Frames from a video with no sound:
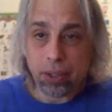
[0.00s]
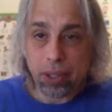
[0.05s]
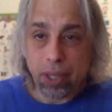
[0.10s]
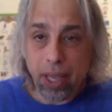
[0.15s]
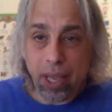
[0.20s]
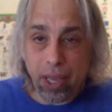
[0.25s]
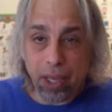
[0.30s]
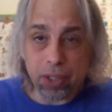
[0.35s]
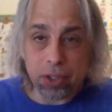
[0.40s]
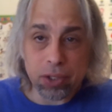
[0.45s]

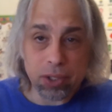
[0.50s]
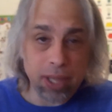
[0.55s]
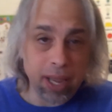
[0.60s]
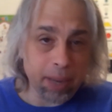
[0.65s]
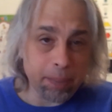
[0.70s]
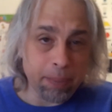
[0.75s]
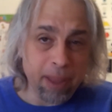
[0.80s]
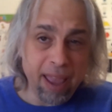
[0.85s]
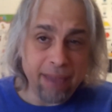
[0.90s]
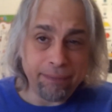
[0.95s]
he's
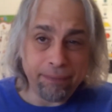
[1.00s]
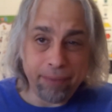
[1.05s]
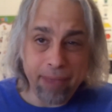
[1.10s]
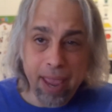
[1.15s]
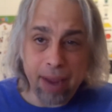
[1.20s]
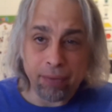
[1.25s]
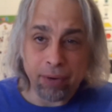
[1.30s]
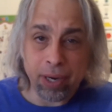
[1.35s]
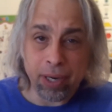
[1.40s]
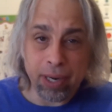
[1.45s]
like my
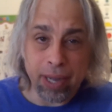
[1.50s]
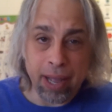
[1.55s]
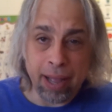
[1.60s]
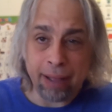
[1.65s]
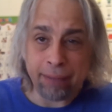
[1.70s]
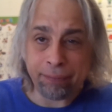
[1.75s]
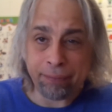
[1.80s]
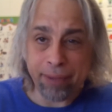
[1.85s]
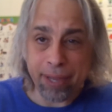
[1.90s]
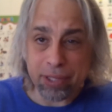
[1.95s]
favorite
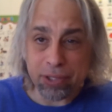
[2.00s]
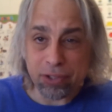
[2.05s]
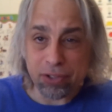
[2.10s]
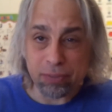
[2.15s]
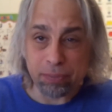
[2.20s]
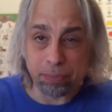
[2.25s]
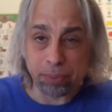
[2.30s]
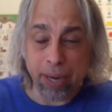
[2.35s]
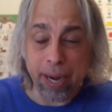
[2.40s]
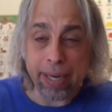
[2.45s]

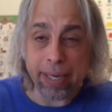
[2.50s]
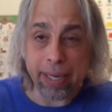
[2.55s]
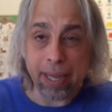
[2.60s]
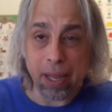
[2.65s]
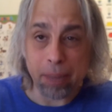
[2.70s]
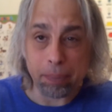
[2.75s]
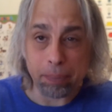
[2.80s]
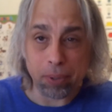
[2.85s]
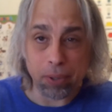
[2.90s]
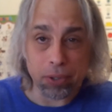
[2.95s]
offensive
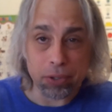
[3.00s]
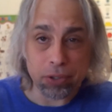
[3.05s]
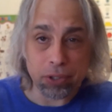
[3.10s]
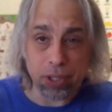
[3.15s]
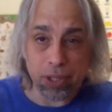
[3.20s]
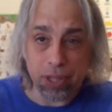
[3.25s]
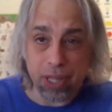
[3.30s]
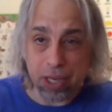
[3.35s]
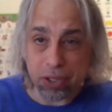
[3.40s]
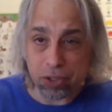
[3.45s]
breakout
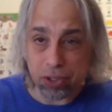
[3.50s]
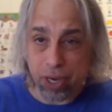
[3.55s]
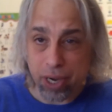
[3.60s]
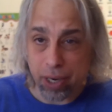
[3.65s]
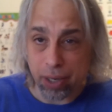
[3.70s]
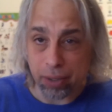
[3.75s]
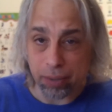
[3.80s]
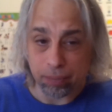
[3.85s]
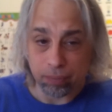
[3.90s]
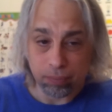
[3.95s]
person this
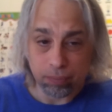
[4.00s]
year.